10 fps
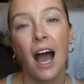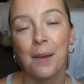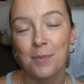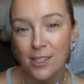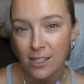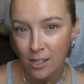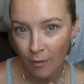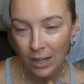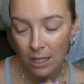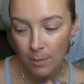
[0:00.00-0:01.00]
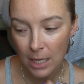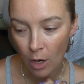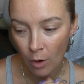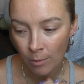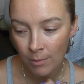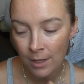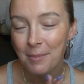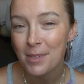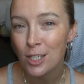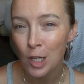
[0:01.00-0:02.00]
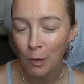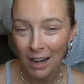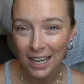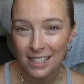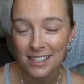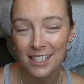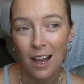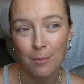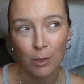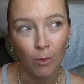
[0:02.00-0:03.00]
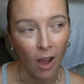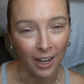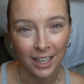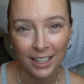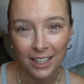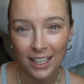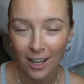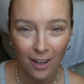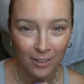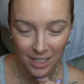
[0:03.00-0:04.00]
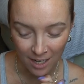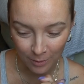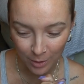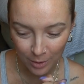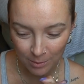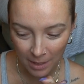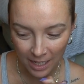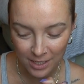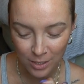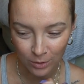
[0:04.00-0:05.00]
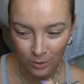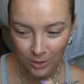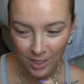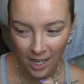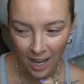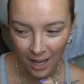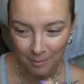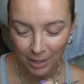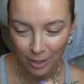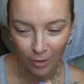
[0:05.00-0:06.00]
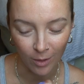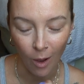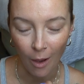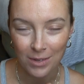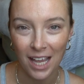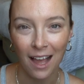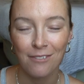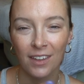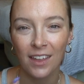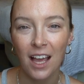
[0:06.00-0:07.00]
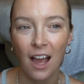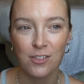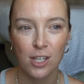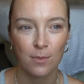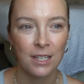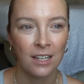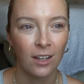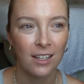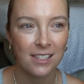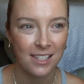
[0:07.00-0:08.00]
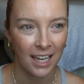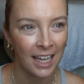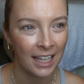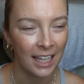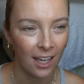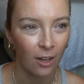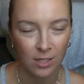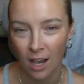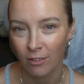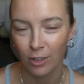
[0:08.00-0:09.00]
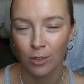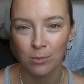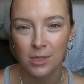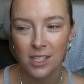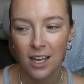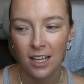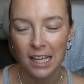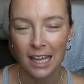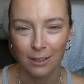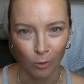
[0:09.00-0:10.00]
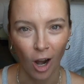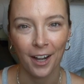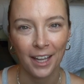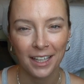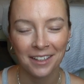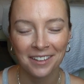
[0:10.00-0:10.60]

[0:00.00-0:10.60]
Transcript: I'm so ready to be home. I'm so ready to not be rotting in a hotel room. I told uh, my crew, I was like, I feel like I've just been sitting in hotel rooms and rotting.